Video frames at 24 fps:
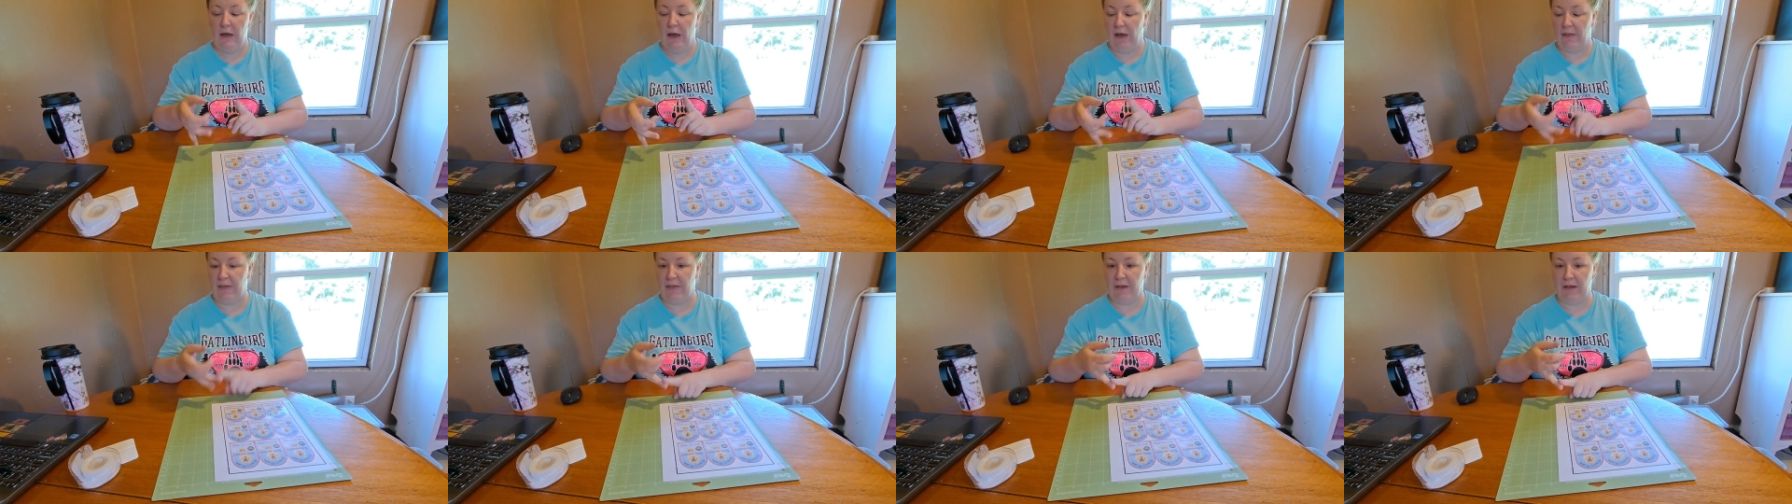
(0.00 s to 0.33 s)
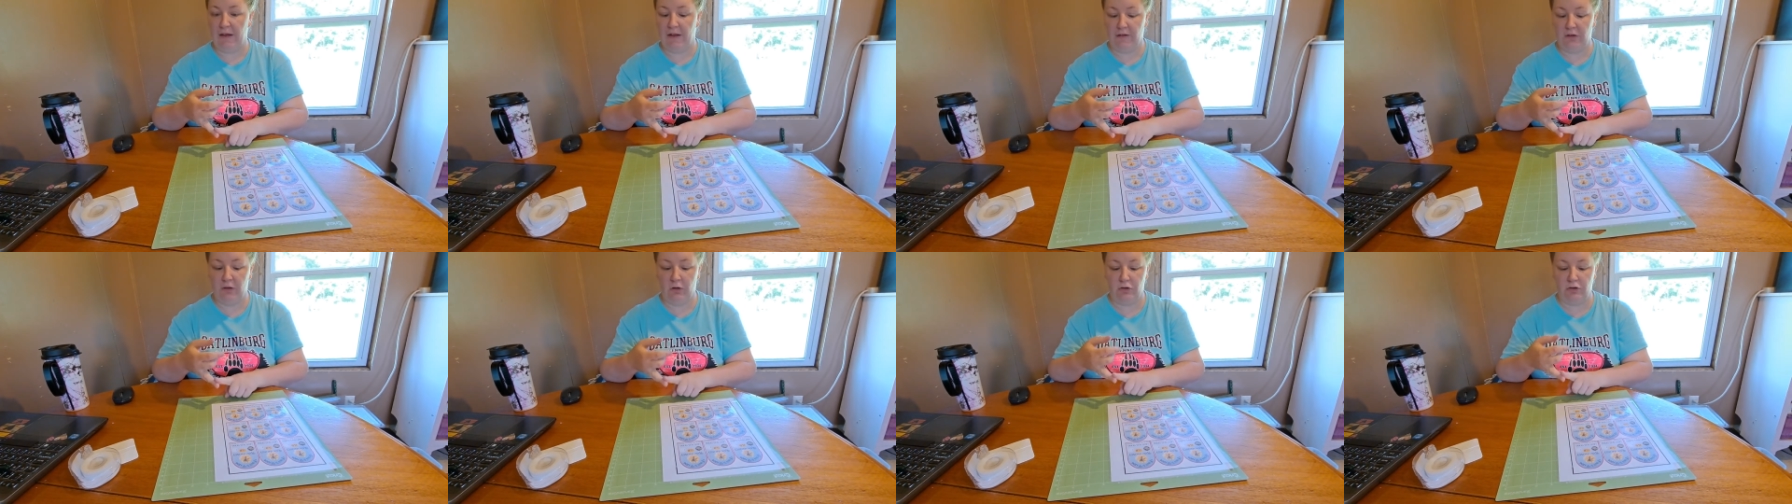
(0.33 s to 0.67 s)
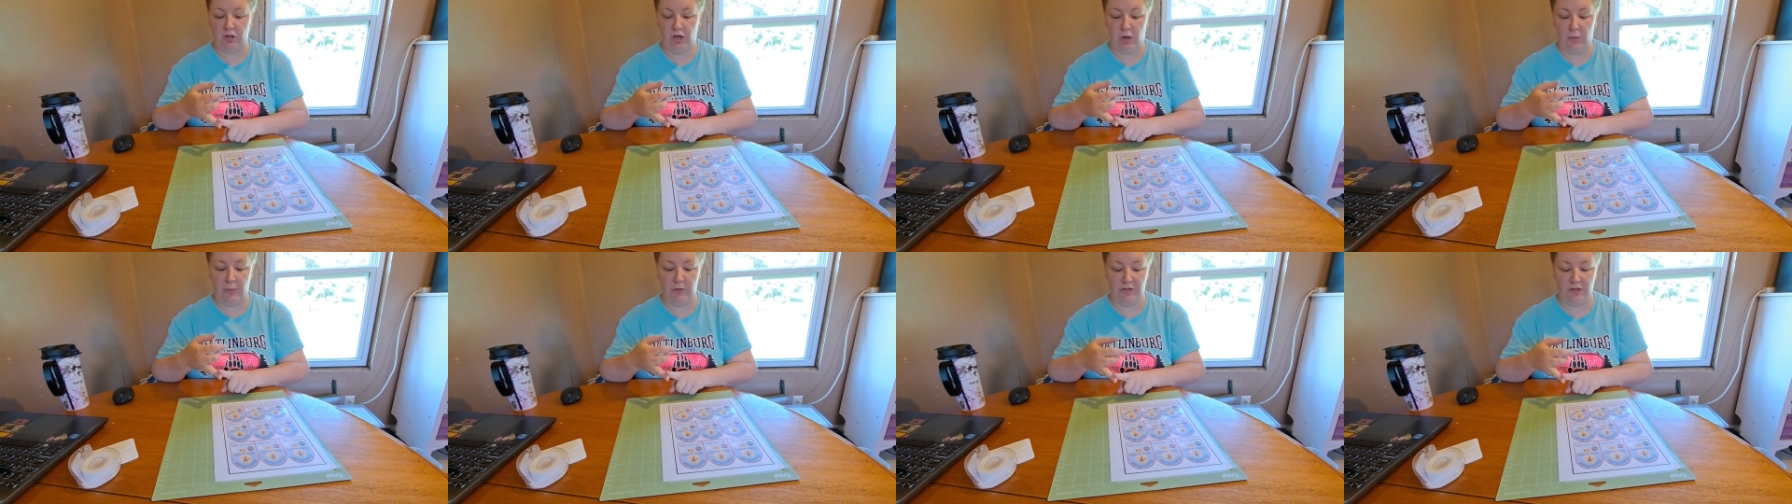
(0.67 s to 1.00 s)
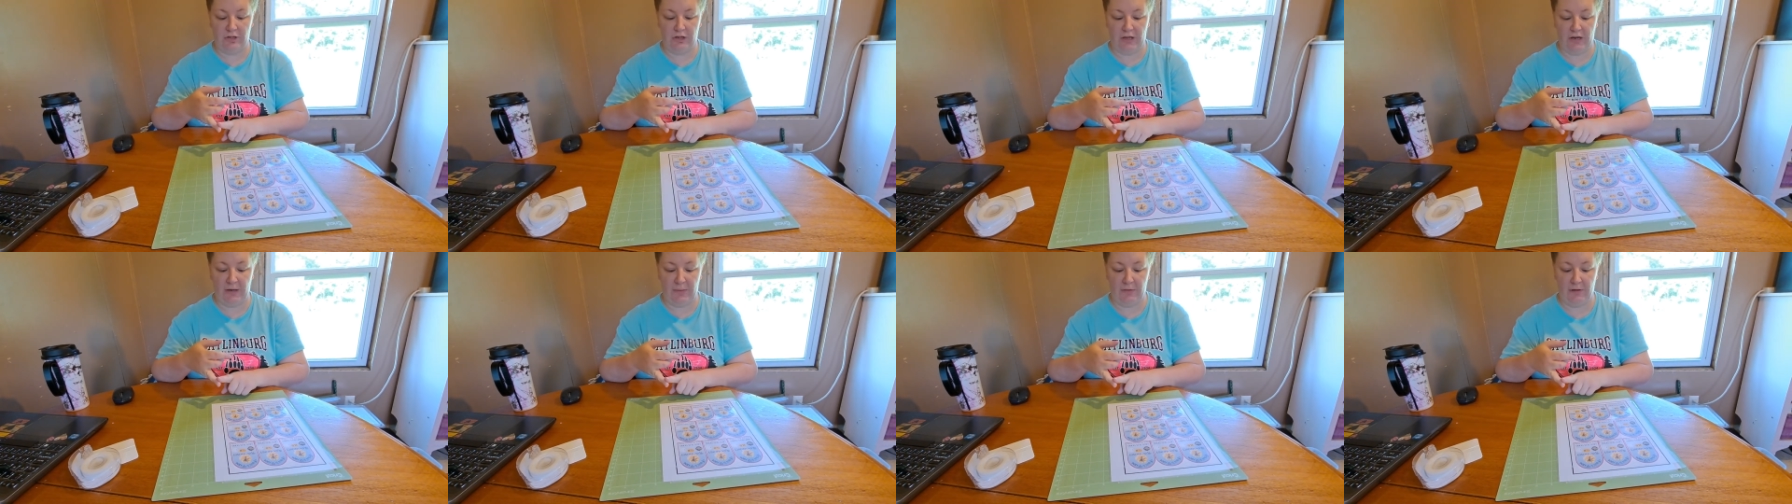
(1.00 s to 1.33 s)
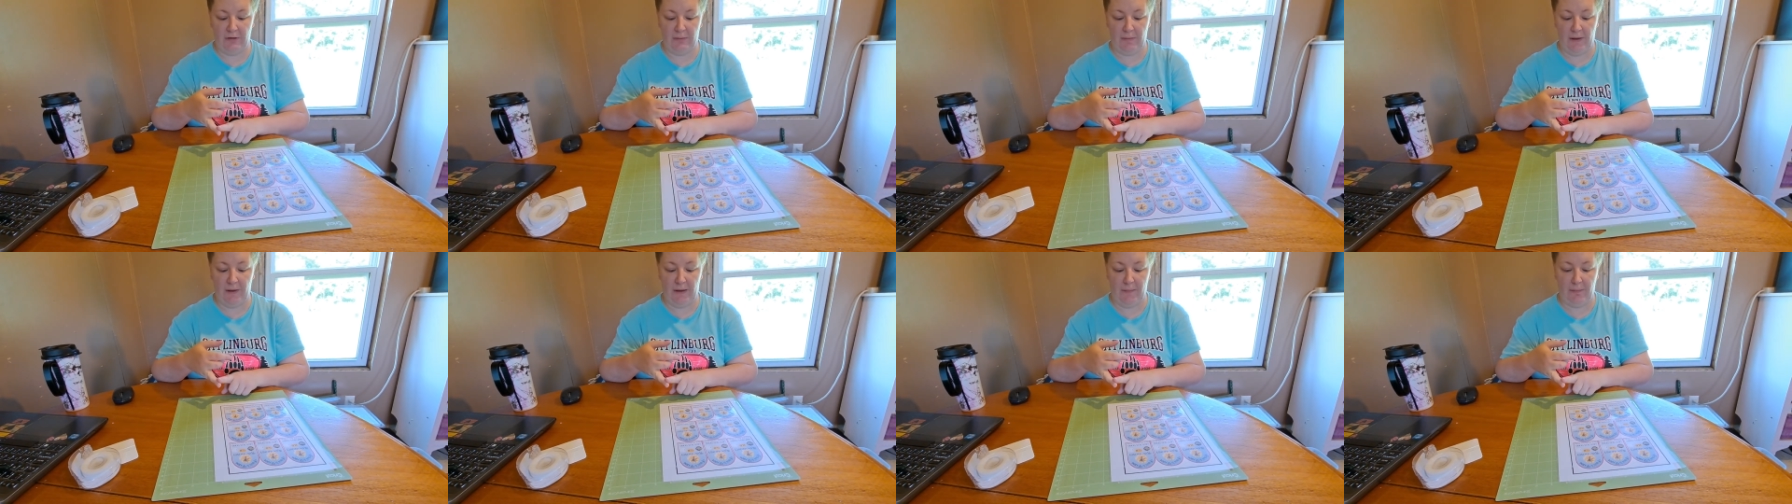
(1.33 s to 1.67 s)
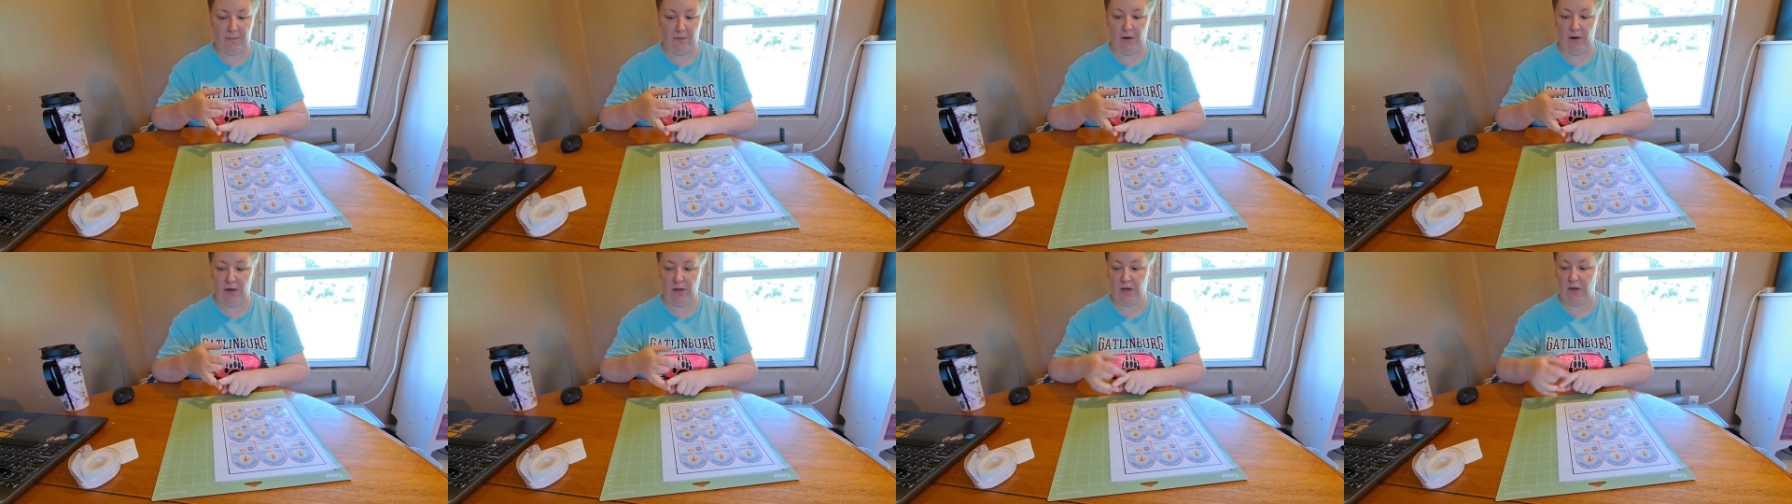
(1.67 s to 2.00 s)
I think I told y'all which laminate
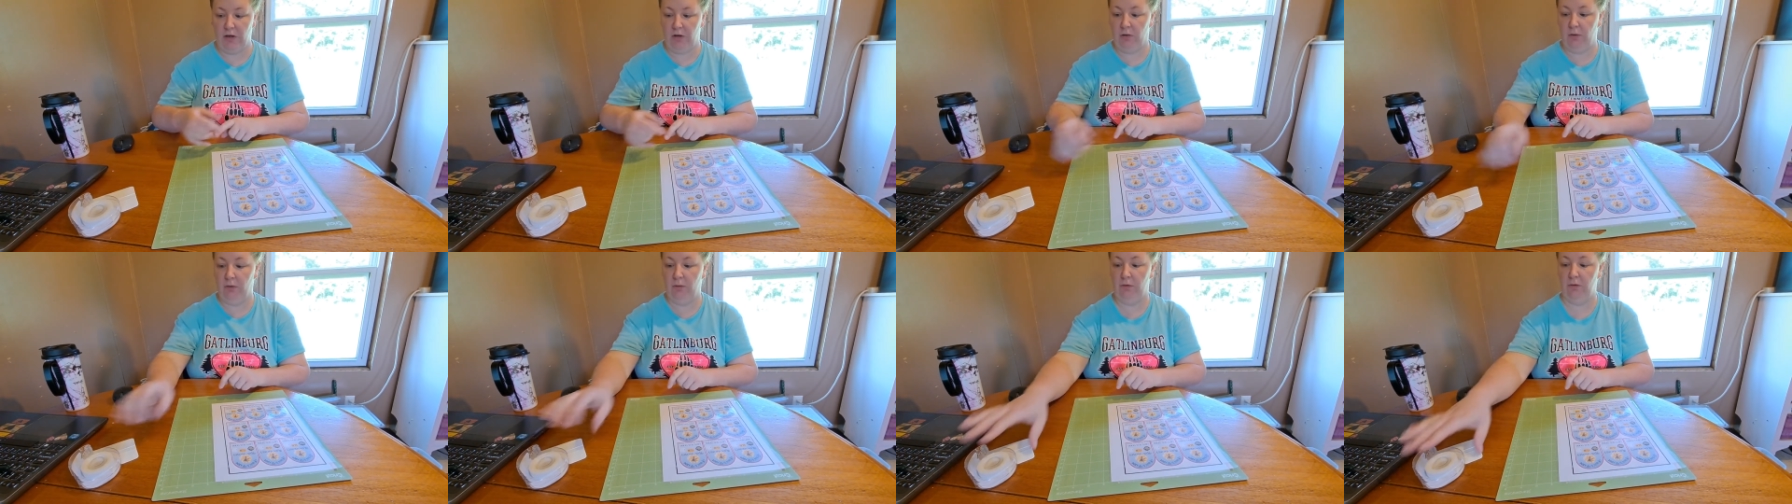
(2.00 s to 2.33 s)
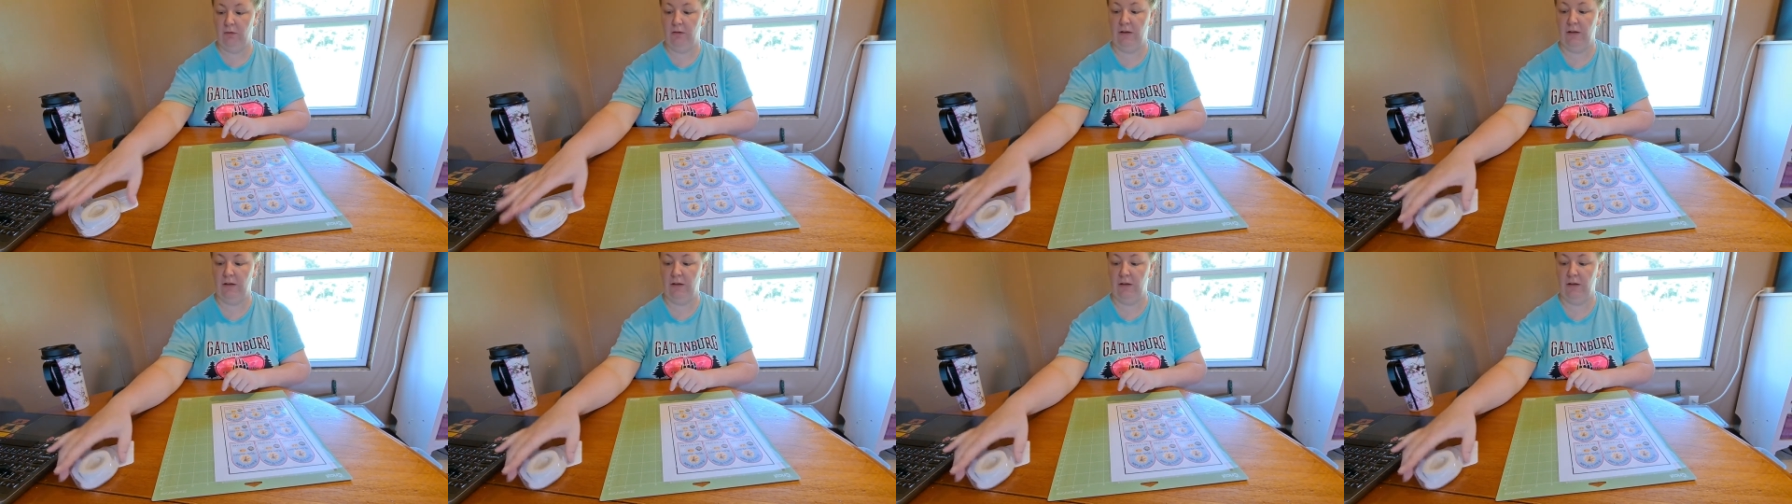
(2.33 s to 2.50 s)
paper I use,